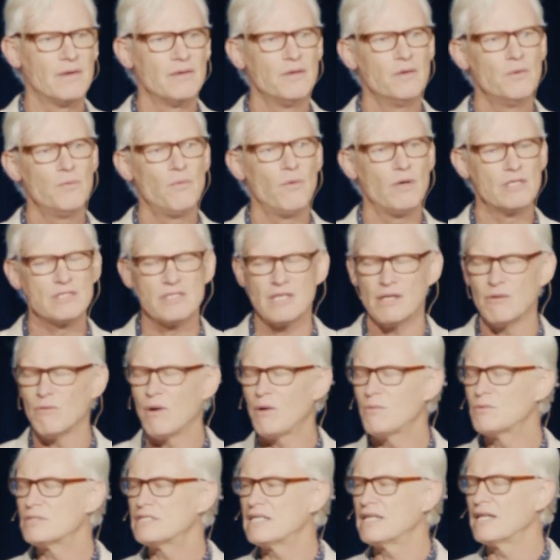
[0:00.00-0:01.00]
Who was he?
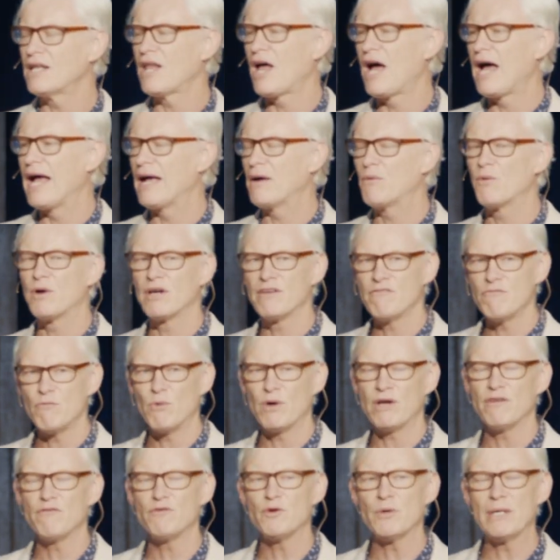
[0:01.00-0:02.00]
What was he like? What
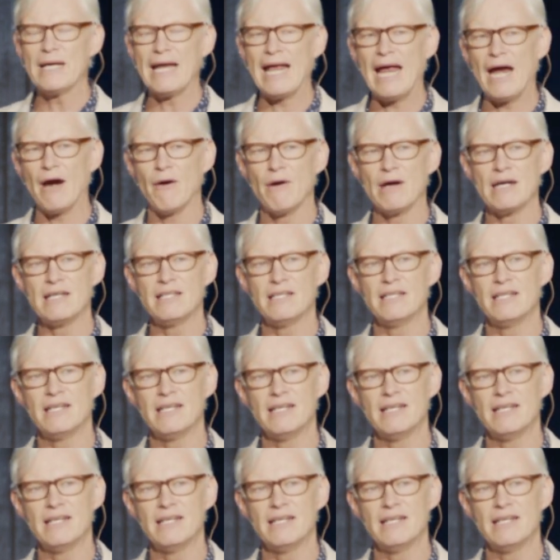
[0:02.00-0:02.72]
have you inherited?